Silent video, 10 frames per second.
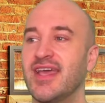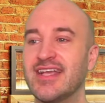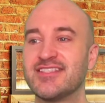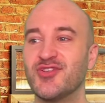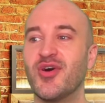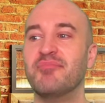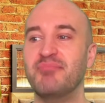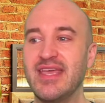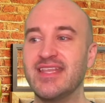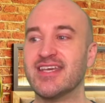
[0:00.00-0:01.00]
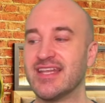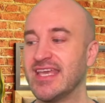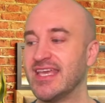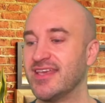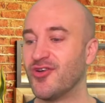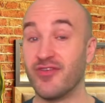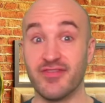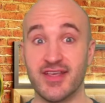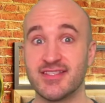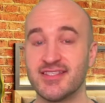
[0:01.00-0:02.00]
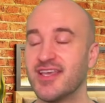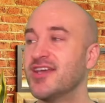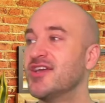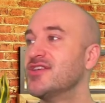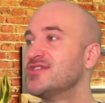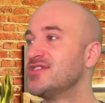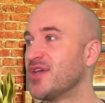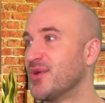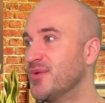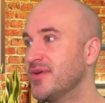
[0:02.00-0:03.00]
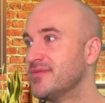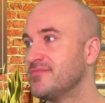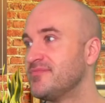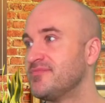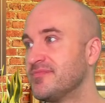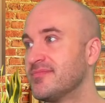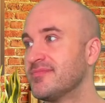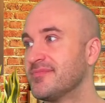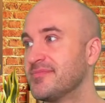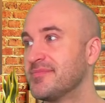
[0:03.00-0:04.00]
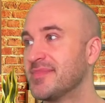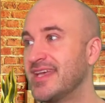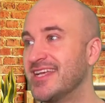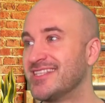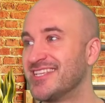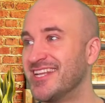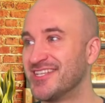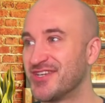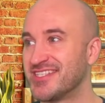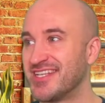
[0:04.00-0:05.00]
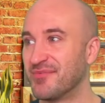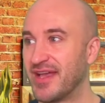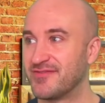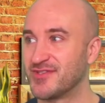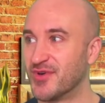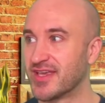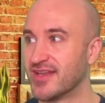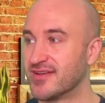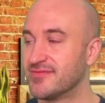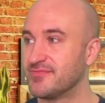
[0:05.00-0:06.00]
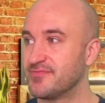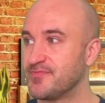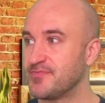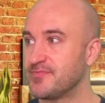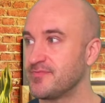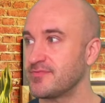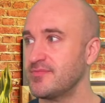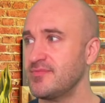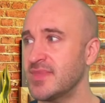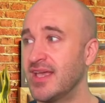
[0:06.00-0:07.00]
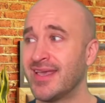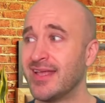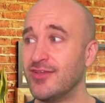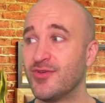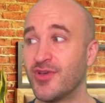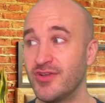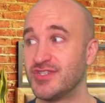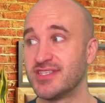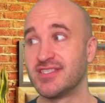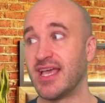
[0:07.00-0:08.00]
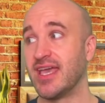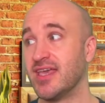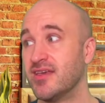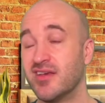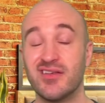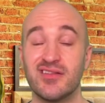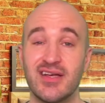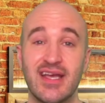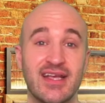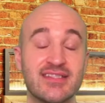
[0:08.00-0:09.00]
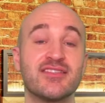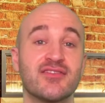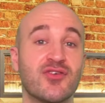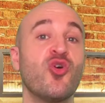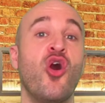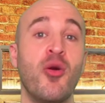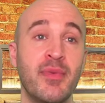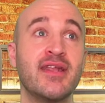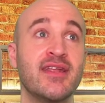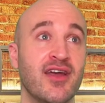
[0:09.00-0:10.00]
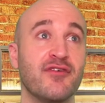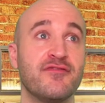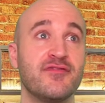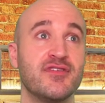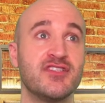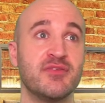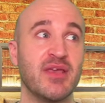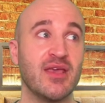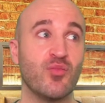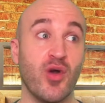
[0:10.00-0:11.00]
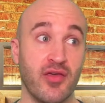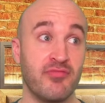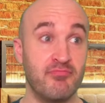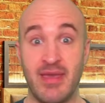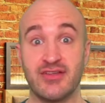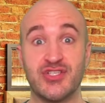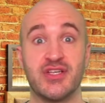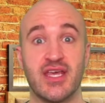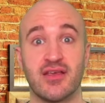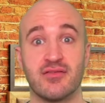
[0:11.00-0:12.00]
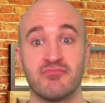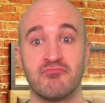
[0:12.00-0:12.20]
it's not immediately obvious? So it's an interesting way of talking. Again, you could just say it's common enough to be worth mentioning.